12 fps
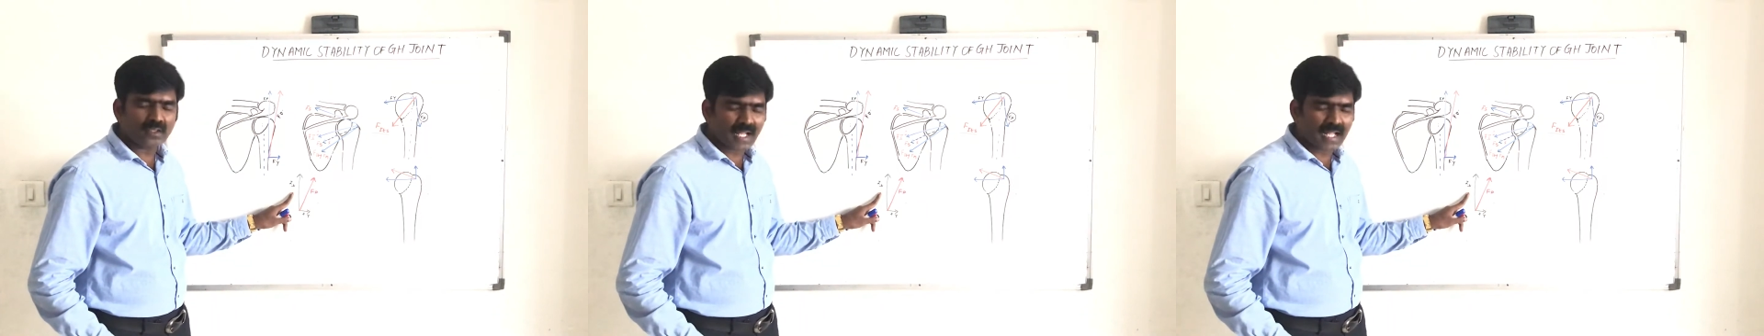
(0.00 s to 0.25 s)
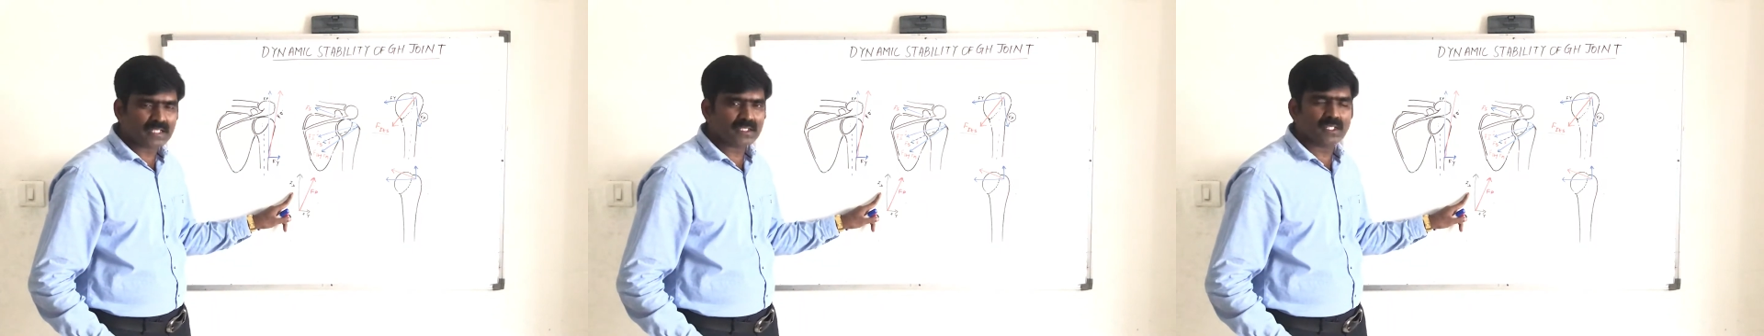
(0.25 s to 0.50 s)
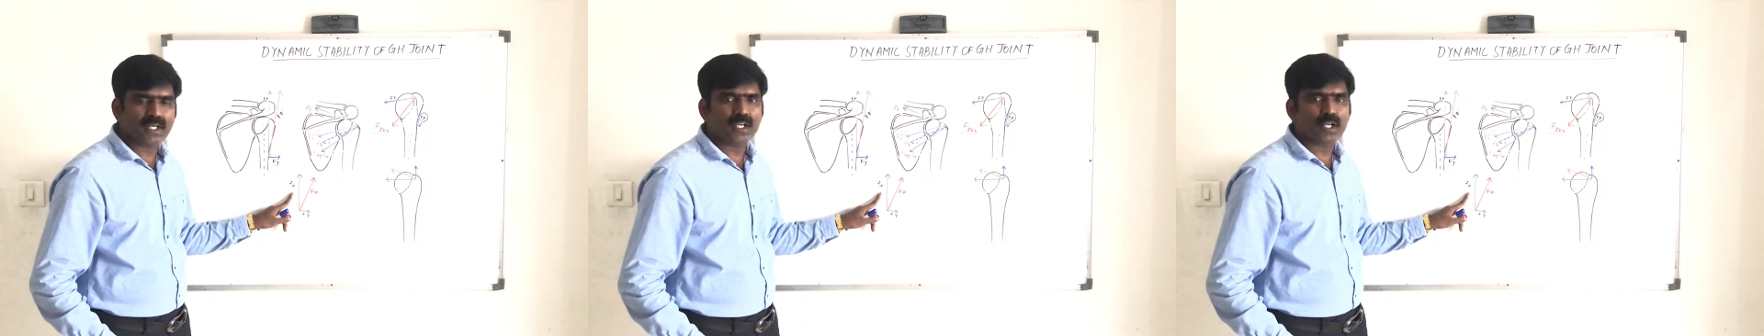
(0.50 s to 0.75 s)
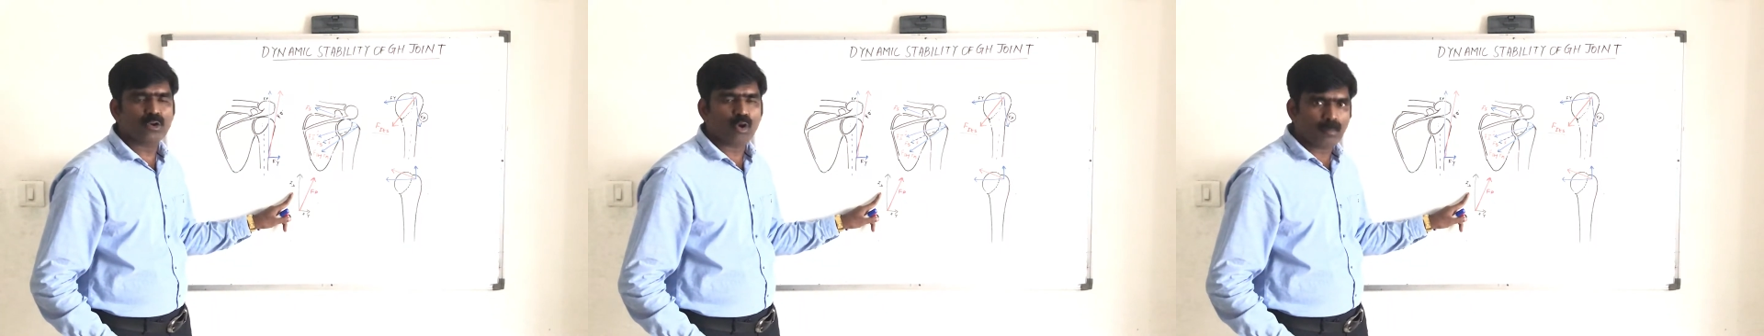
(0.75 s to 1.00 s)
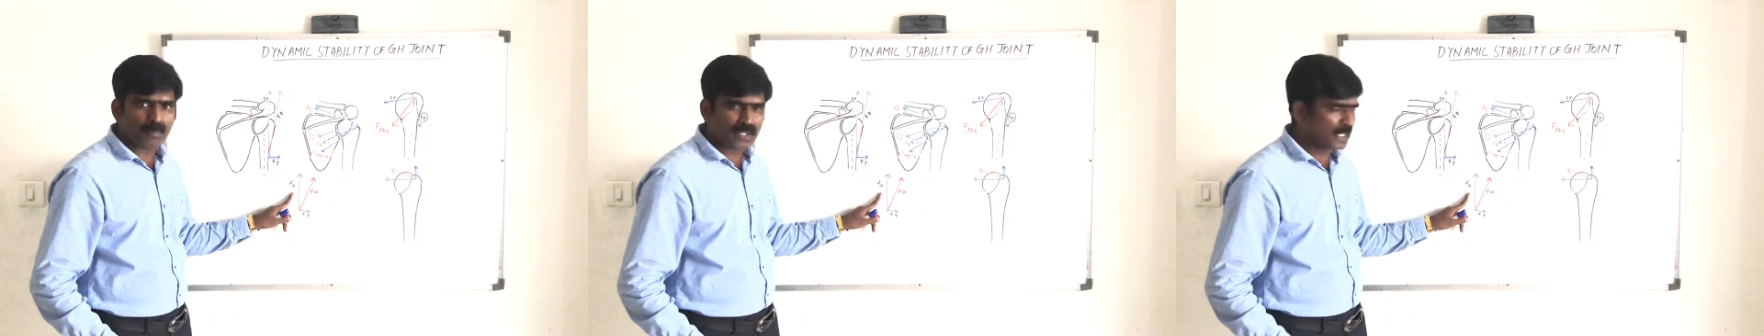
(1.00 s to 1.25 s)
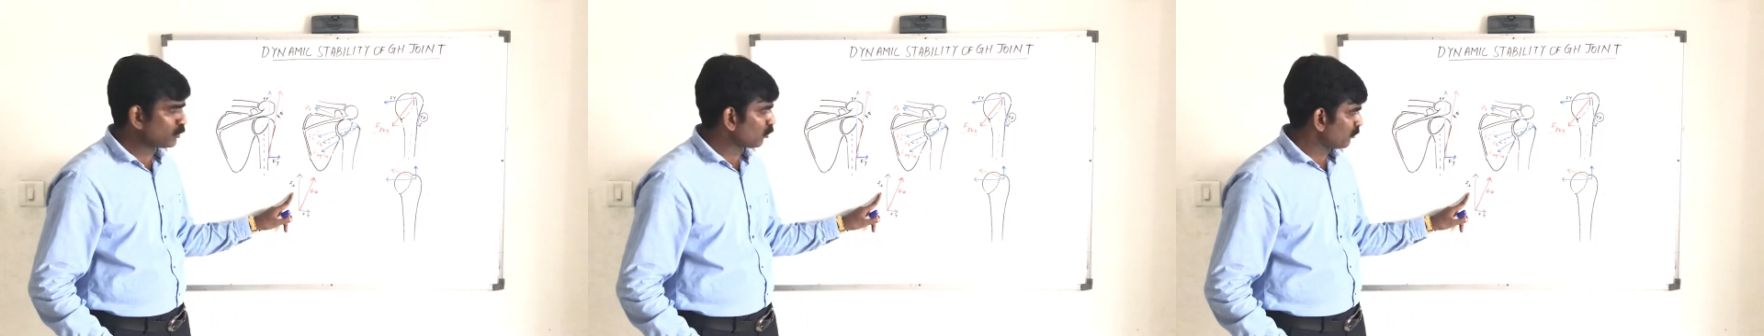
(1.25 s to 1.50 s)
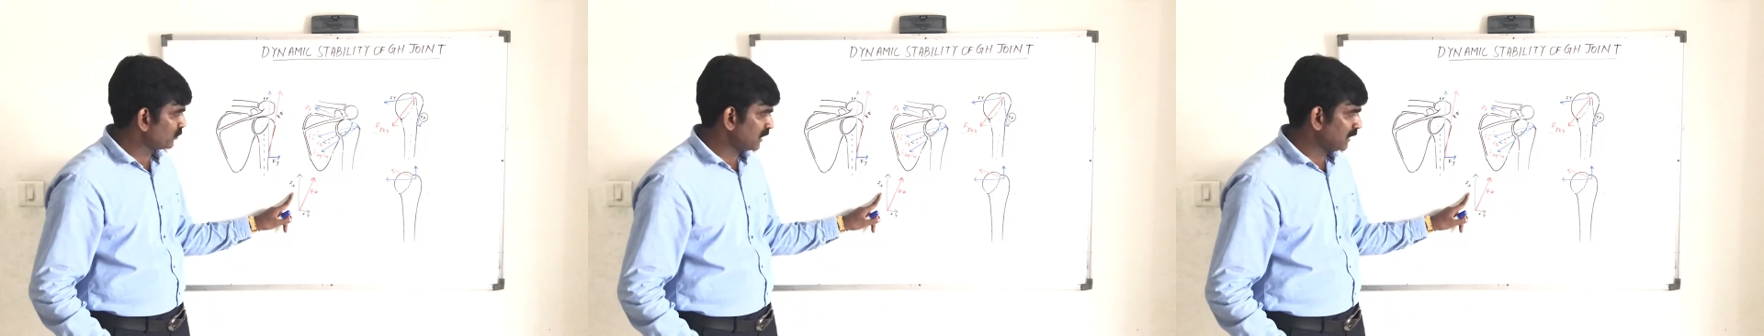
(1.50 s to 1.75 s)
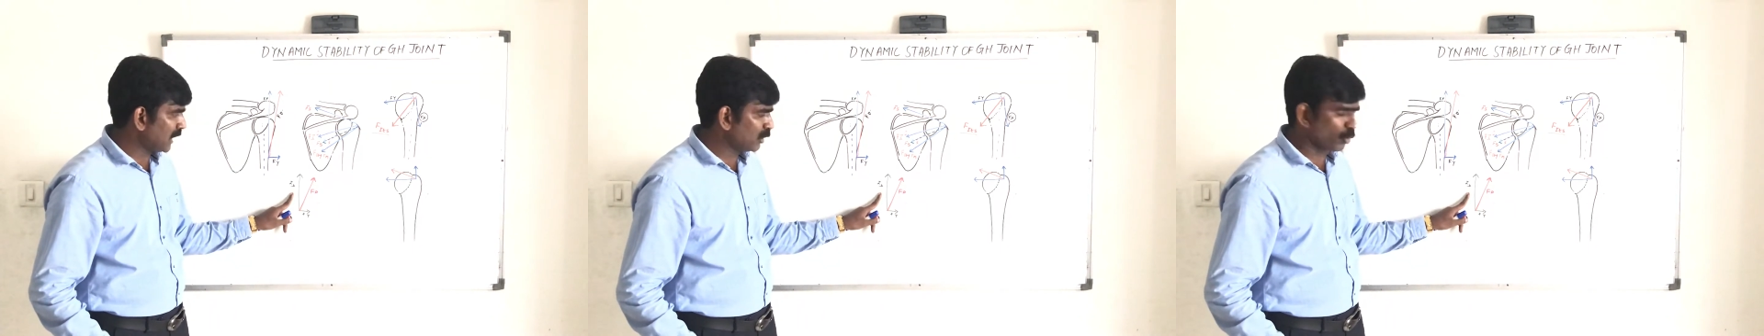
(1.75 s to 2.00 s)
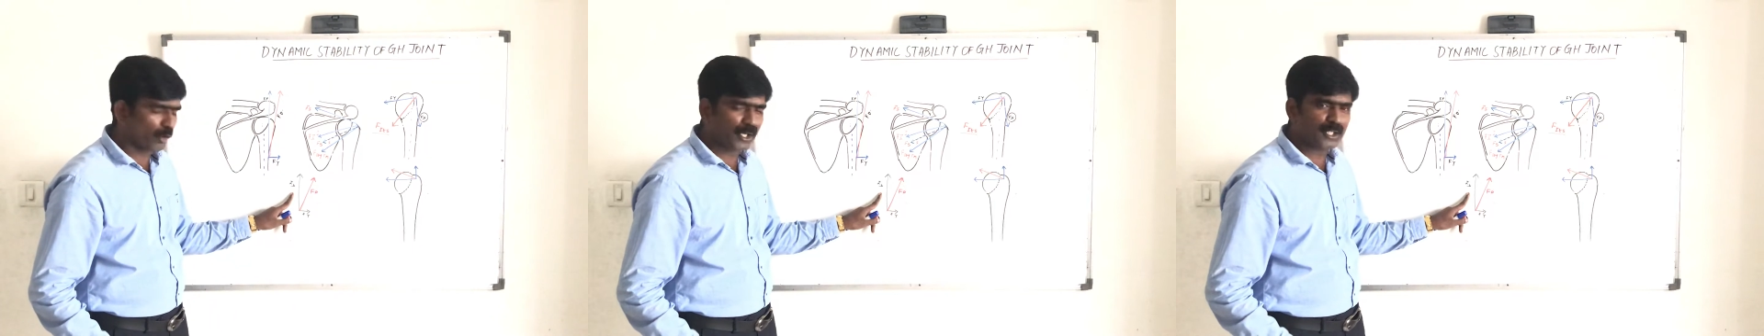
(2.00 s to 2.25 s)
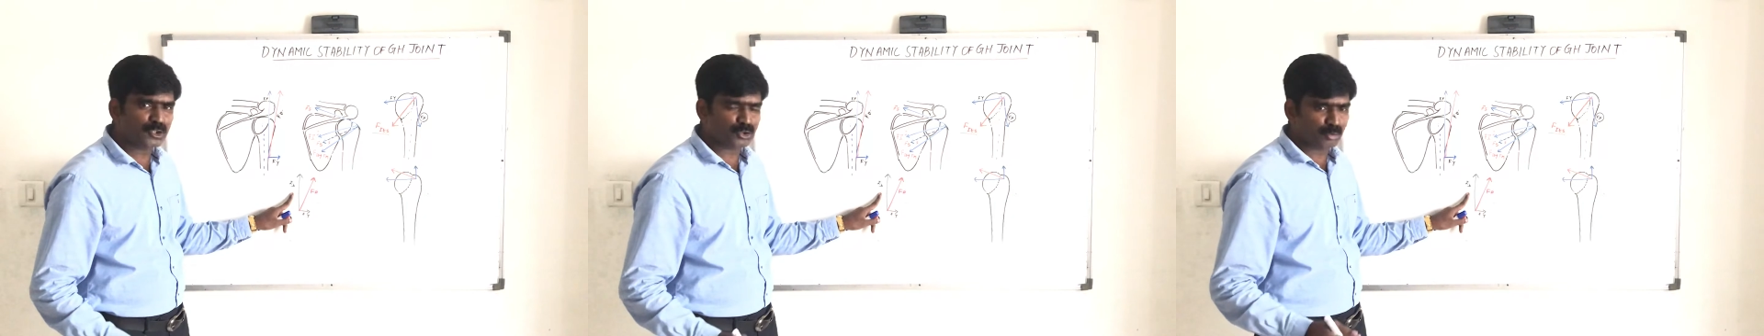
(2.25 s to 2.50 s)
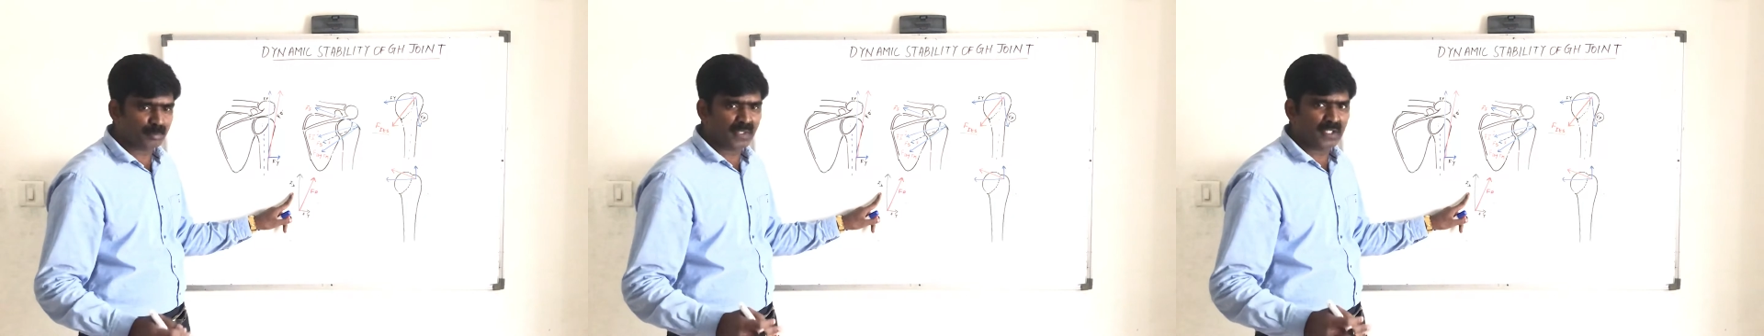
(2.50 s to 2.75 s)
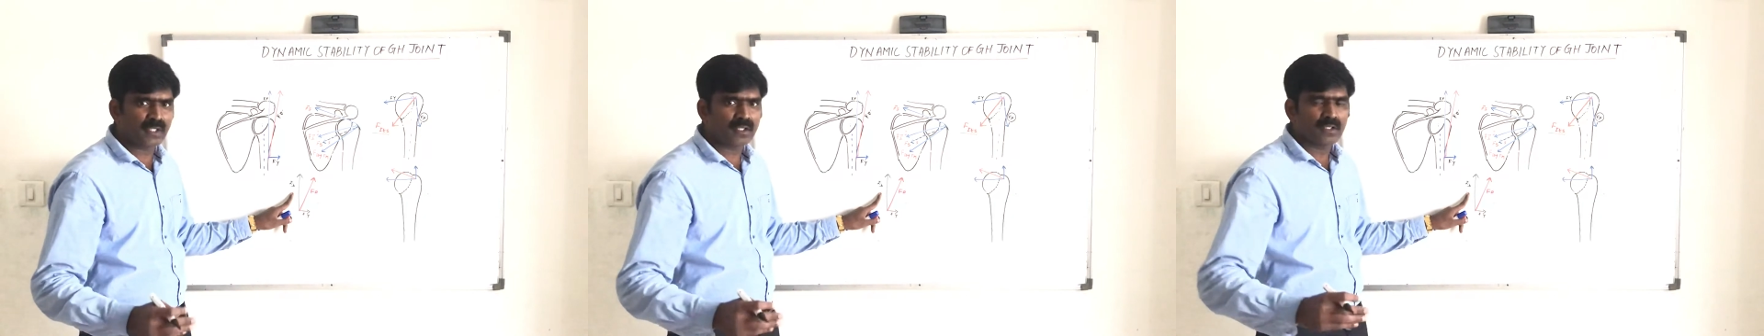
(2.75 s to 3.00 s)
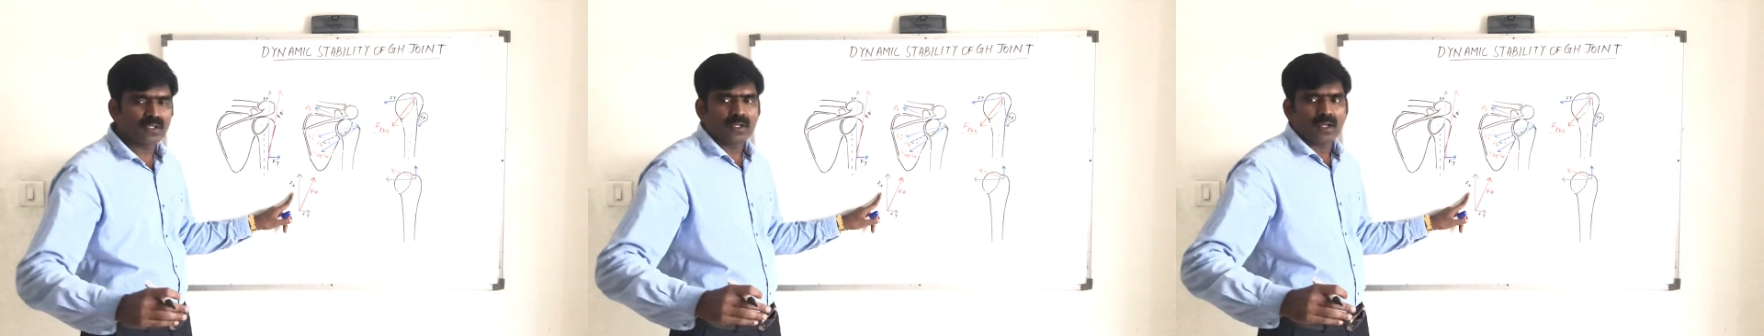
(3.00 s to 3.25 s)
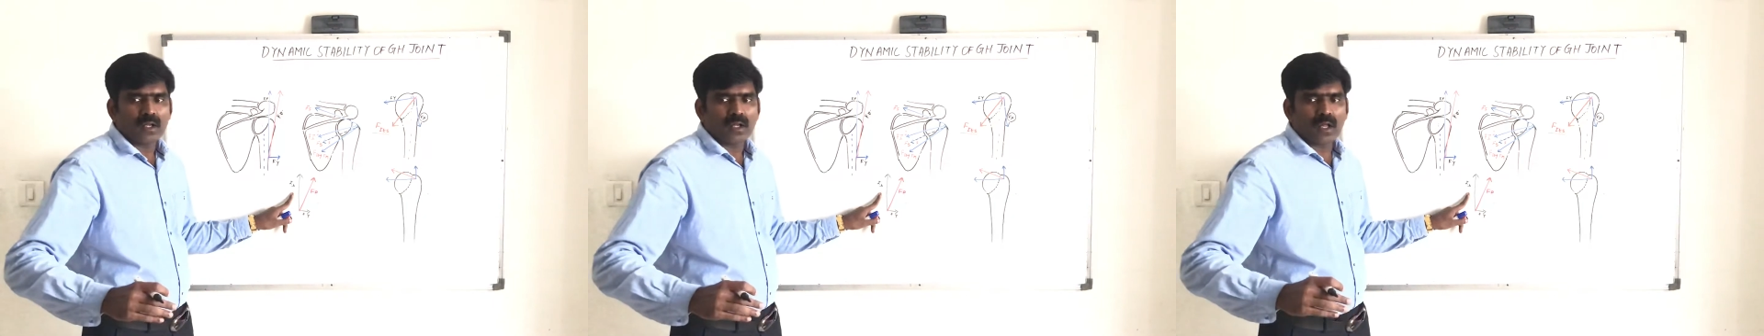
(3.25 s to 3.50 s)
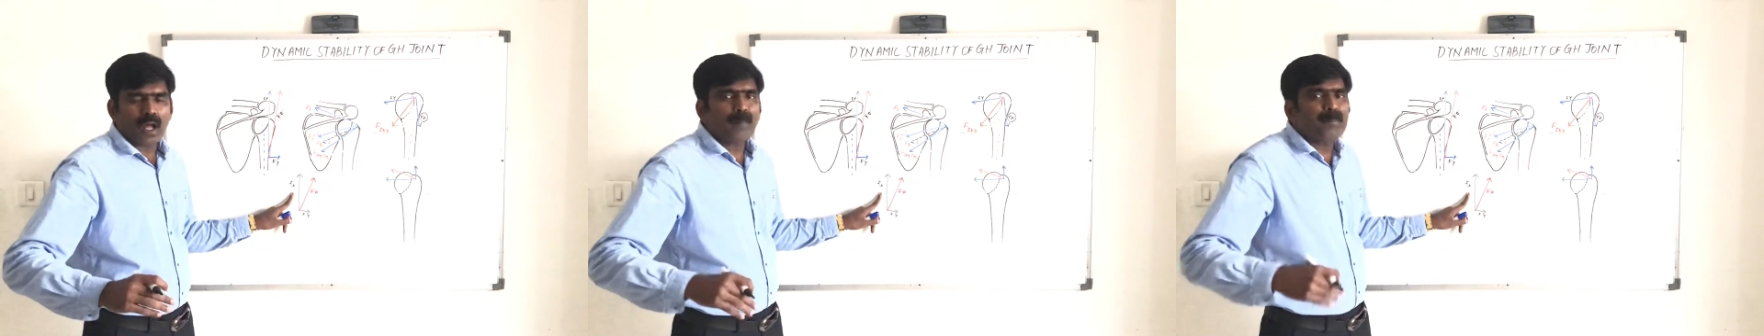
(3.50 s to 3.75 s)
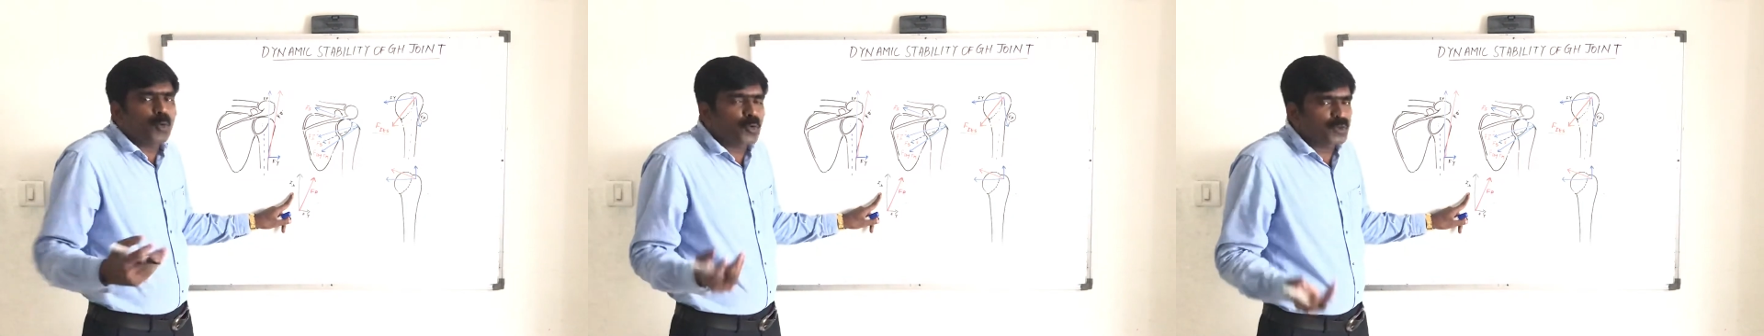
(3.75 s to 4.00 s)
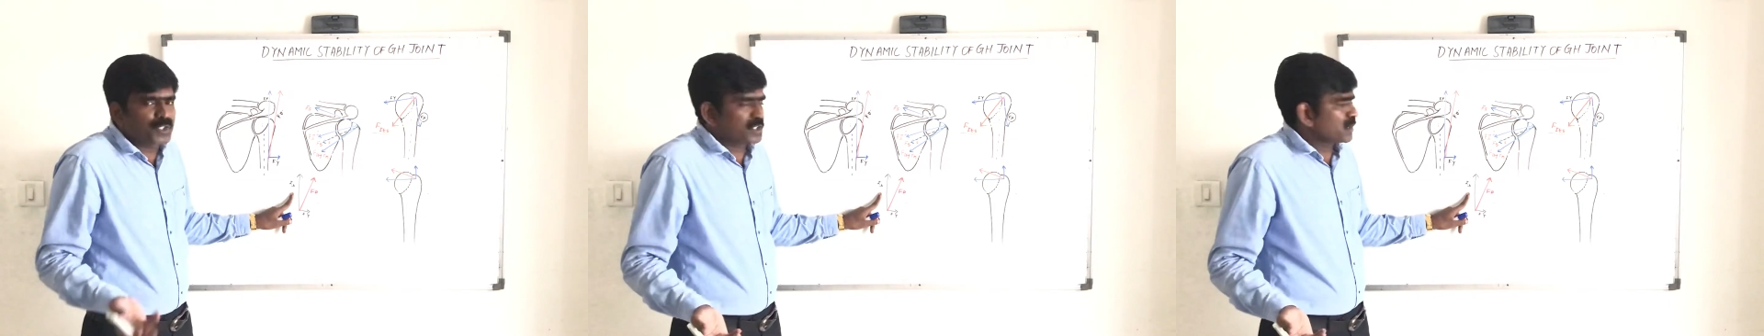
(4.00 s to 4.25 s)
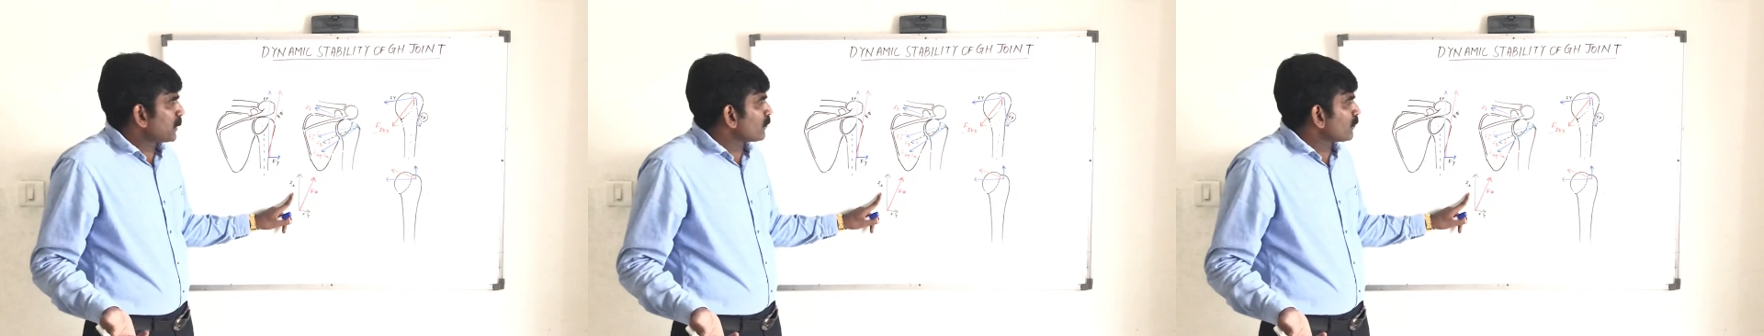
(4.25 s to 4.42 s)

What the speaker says: translatory component of the deltoid should be opposed.